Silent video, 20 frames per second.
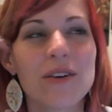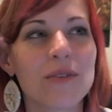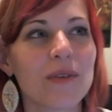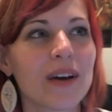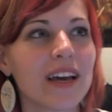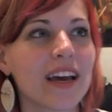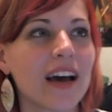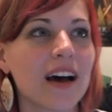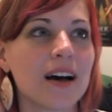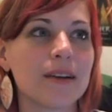
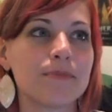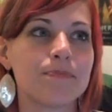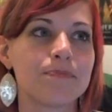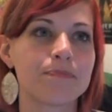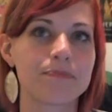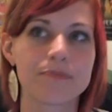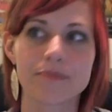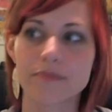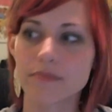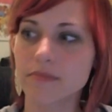we
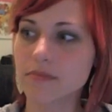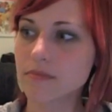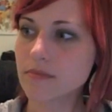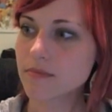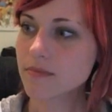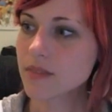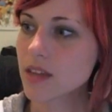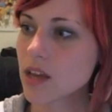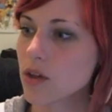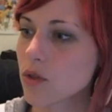um
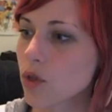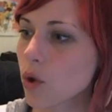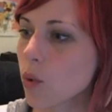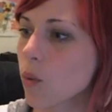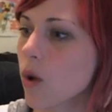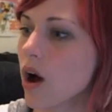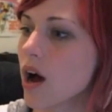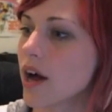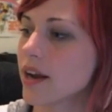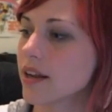the
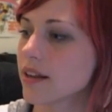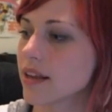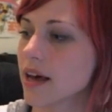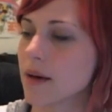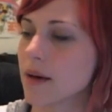one